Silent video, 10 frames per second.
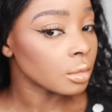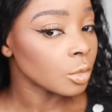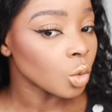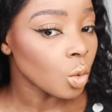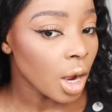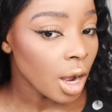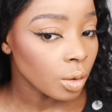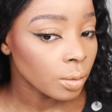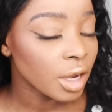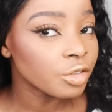
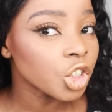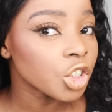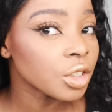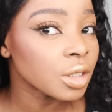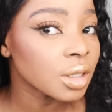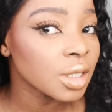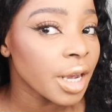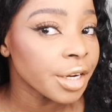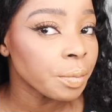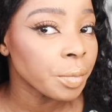Wow, I've just used a
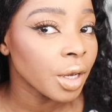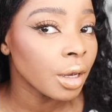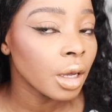tiny bit.